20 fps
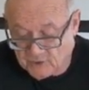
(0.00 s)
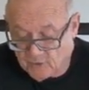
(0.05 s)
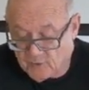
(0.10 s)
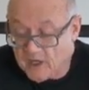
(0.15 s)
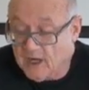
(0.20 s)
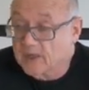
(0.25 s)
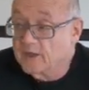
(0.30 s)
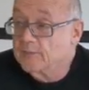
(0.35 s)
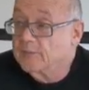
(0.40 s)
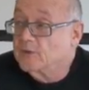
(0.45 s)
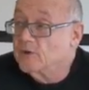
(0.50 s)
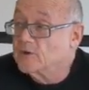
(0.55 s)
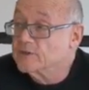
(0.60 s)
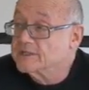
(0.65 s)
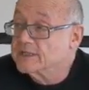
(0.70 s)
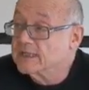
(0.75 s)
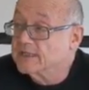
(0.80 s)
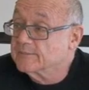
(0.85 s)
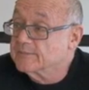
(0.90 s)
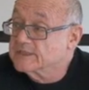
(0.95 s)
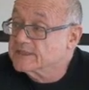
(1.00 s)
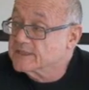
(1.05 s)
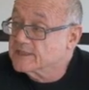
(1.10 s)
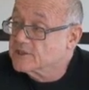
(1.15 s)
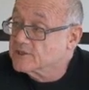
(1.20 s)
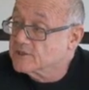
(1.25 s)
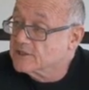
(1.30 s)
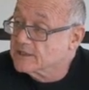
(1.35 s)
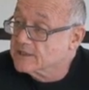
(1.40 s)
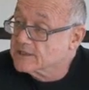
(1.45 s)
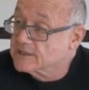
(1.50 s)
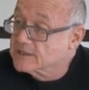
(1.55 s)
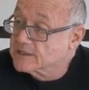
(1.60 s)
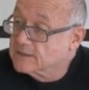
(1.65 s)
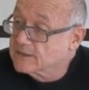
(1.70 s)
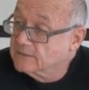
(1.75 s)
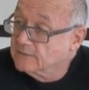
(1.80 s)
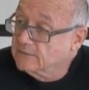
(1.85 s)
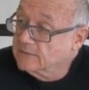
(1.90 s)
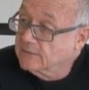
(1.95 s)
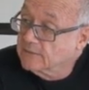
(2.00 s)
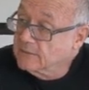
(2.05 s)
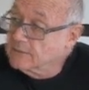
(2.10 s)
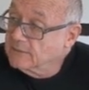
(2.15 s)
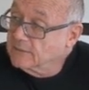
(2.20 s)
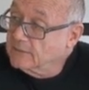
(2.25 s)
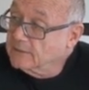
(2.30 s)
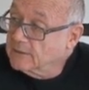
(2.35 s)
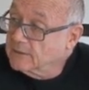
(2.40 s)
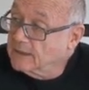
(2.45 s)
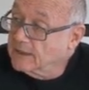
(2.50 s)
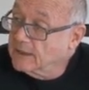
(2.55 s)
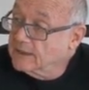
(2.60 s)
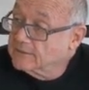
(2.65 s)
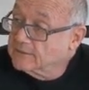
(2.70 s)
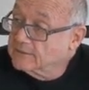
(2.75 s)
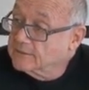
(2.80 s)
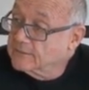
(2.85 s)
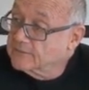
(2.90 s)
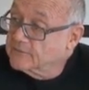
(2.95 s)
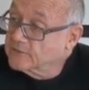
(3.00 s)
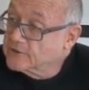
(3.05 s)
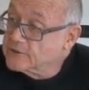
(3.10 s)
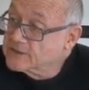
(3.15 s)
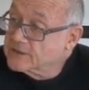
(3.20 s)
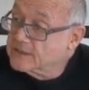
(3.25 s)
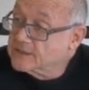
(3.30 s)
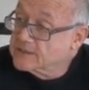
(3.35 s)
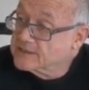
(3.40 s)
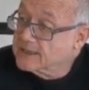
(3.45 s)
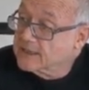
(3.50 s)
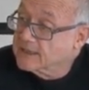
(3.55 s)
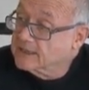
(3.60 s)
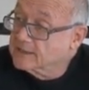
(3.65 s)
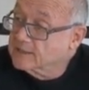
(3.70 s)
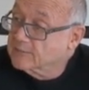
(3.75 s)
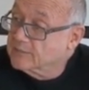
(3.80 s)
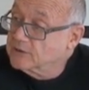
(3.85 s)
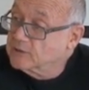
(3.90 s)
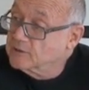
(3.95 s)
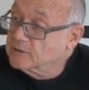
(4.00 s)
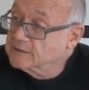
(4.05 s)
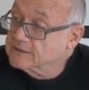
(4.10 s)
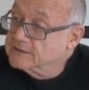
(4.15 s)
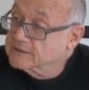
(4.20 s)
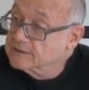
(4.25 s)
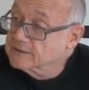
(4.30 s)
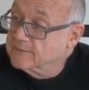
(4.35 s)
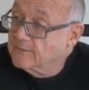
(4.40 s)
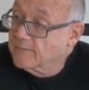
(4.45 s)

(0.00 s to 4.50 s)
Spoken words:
to our opposing positions at the first and second poles.